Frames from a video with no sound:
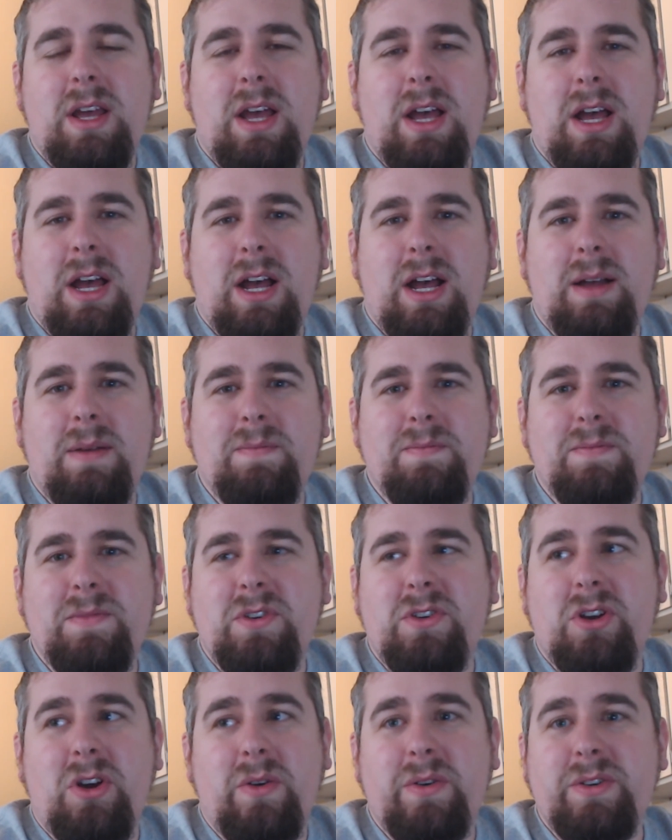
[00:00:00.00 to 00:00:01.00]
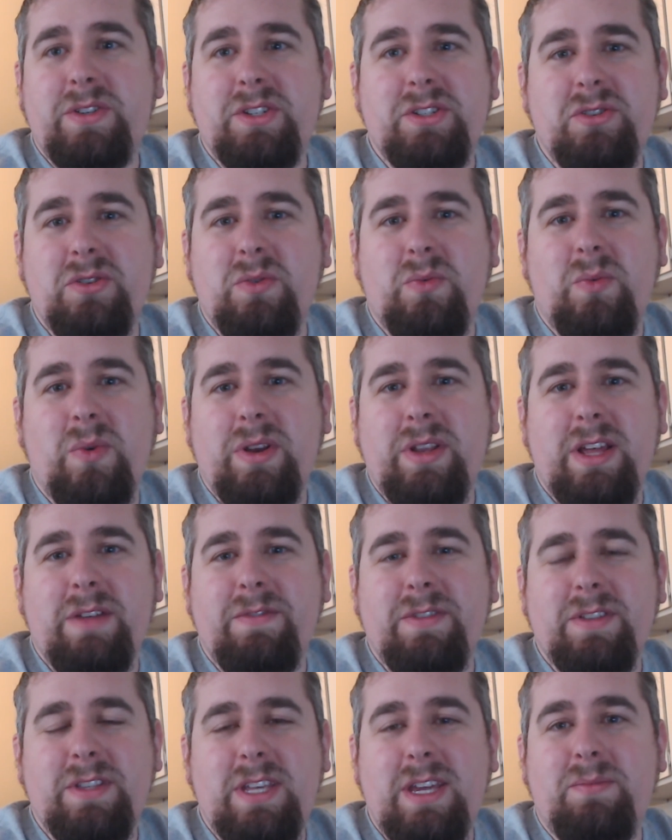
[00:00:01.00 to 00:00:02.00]
Um, you could always just do a one
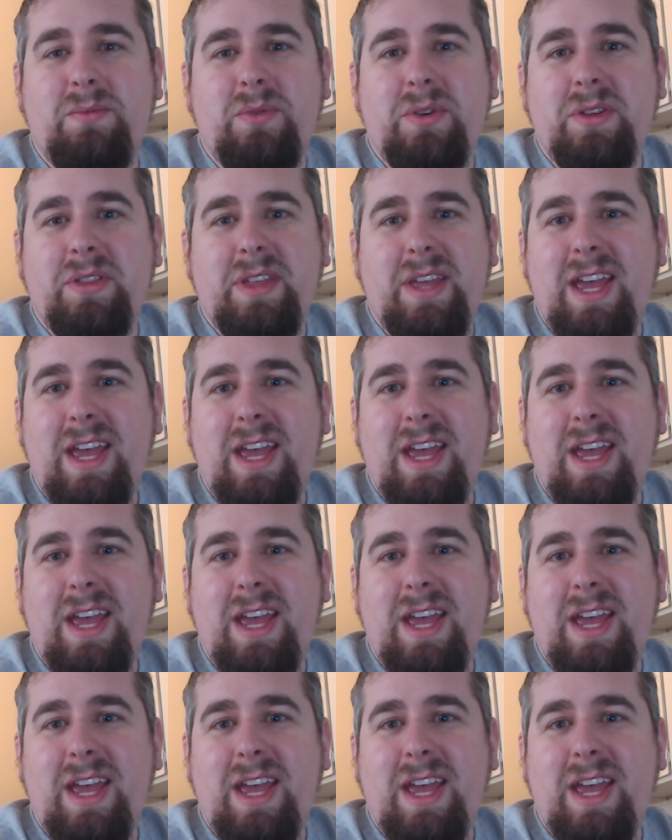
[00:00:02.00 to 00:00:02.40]
level dip with